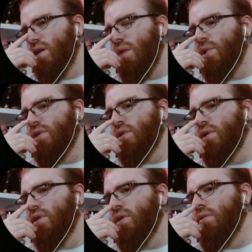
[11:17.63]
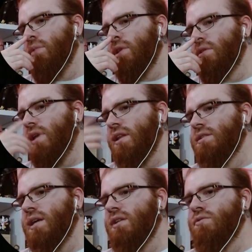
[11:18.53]
Yeah, but when they
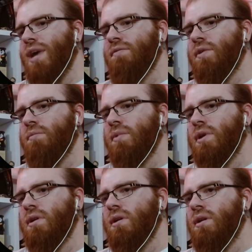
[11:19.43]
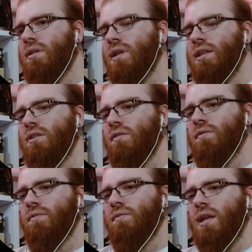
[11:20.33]
decided to have him, nothing
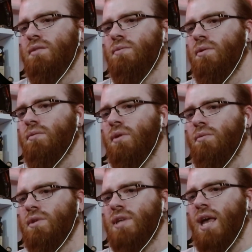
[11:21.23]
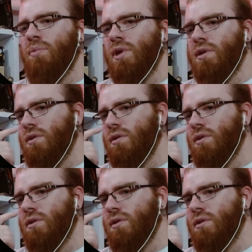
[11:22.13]
of this was happening,